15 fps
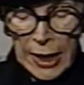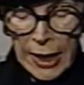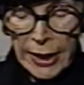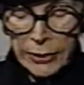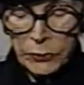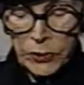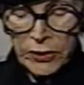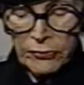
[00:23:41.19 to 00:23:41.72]

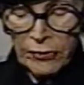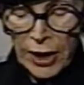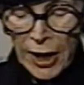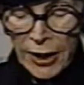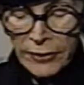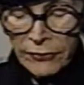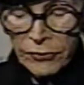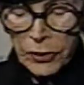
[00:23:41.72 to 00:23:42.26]
I
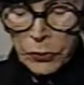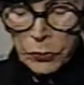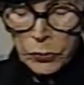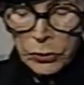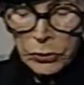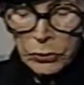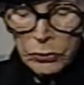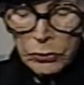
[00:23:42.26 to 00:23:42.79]
revived the
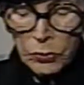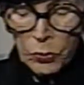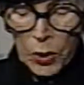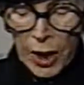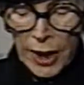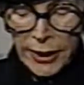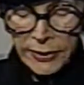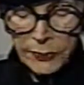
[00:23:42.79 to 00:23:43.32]

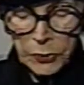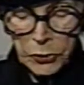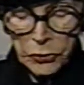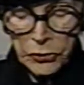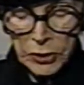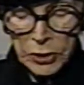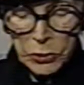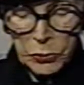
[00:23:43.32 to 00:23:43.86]
worldwide
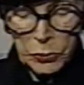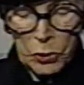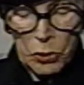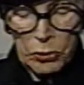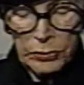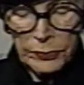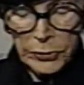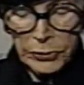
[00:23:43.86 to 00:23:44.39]
birth
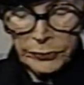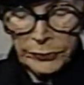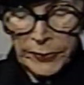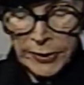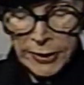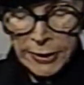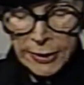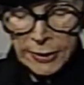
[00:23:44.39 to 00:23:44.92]
control
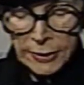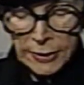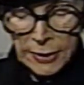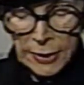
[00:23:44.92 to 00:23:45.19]
movement.